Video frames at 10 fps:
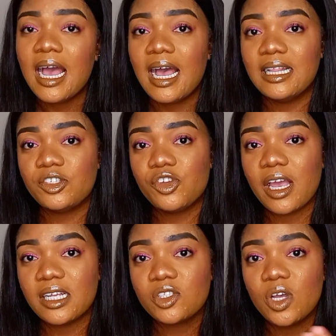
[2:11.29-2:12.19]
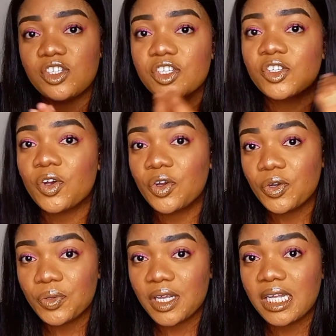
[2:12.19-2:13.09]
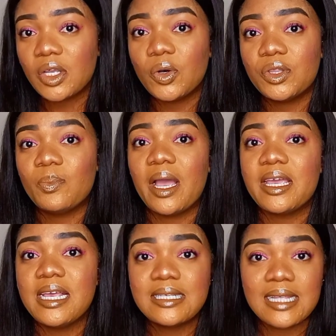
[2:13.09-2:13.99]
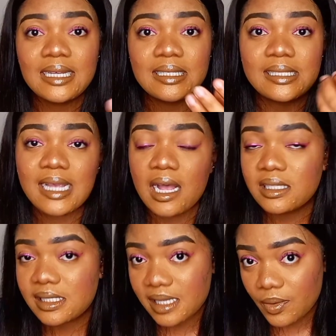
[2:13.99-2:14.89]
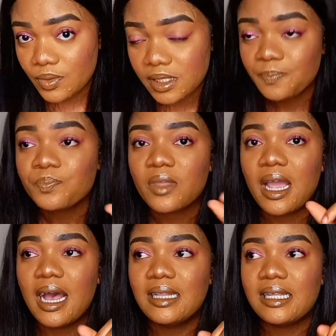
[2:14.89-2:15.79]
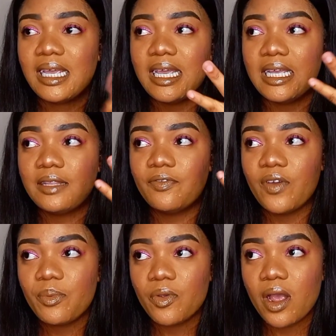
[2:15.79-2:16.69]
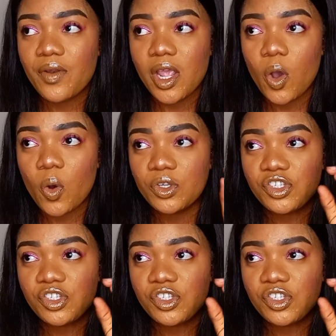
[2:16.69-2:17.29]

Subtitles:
And as you guys know, I just concluded on my Easter discount sales, and in February or